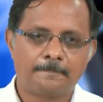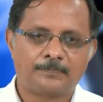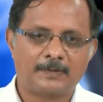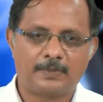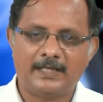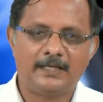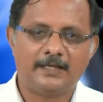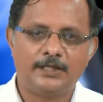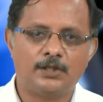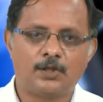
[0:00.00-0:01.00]
brain, like
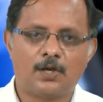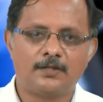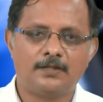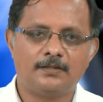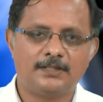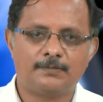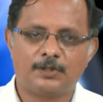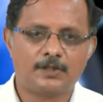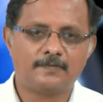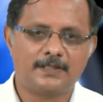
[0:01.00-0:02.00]
any other organ, is a
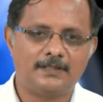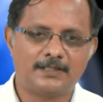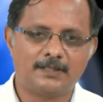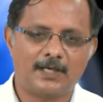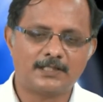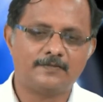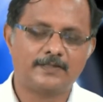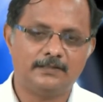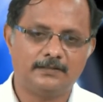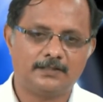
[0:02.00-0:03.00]
bunch of cells, it is a mass of
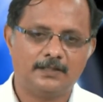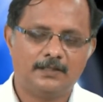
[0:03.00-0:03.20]
cells.